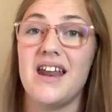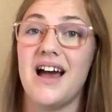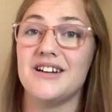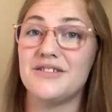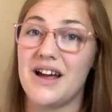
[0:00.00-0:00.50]

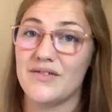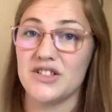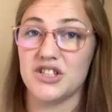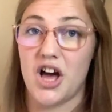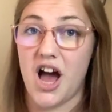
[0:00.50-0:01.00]
I don't have a
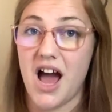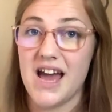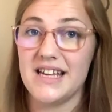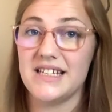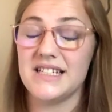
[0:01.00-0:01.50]

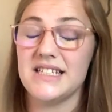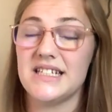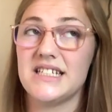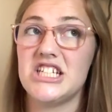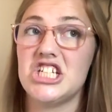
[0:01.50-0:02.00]
lot
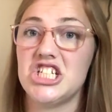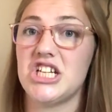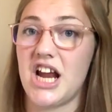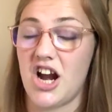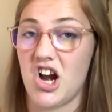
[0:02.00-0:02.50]
to
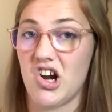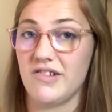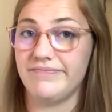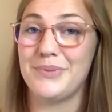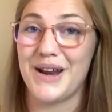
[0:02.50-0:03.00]

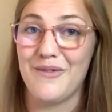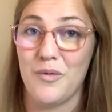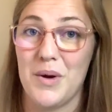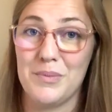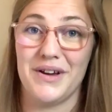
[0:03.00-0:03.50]
share, but I have
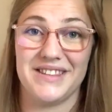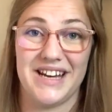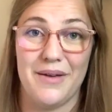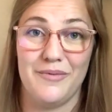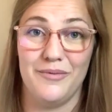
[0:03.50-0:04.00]
one book that I